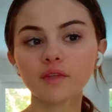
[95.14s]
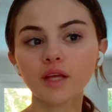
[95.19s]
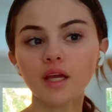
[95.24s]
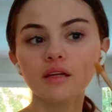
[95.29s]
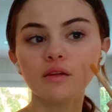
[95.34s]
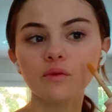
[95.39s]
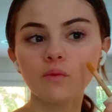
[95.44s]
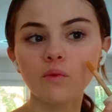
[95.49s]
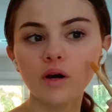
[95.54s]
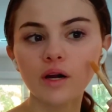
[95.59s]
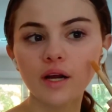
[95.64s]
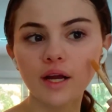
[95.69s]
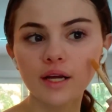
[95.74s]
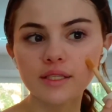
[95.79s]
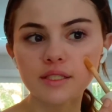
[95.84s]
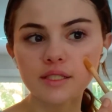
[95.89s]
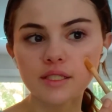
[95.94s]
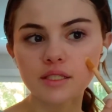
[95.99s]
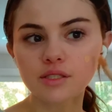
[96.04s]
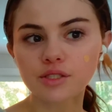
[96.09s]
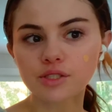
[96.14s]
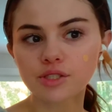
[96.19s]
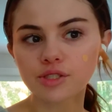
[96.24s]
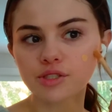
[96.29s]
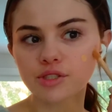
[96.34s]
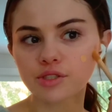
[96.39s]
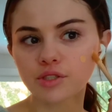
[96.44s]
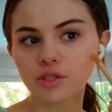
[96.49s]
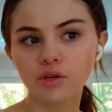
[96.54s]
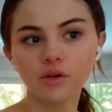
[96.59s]
And what I tend to
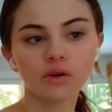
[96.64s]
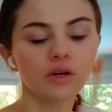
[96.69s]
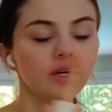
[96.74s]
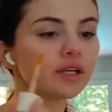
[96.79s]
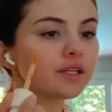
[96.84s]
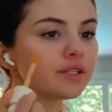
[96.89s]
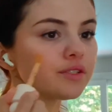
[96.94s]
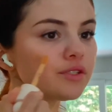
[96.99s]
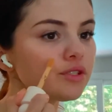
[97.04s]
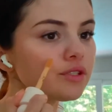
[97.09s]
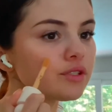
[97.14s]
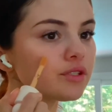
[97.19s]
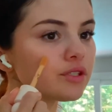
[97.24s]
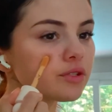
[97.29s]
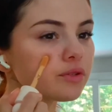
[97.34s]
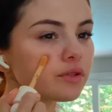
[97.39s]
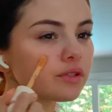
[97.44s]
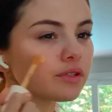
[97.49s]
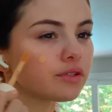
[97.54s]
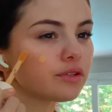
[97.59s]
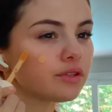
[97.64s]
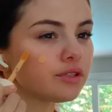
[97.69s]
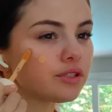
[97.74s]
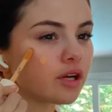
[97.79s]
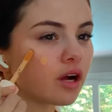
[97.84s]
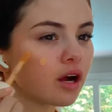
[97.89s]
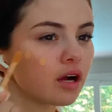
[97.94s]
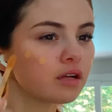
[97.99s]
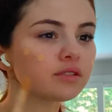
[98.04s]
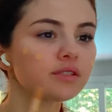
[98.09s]
do is do a little
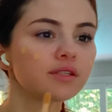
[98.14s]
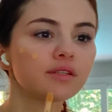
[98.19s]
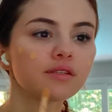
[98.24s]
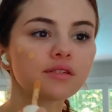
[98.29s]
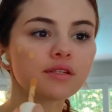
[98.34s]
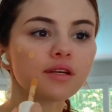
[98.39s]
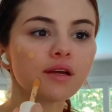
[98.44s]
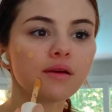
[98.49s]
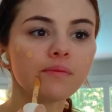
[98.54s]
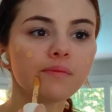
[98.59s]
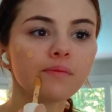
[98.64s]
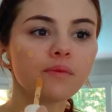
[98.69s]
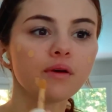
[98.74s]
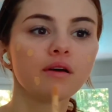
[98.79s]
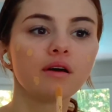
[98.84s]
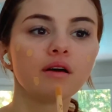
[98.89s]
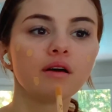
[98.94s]
dot system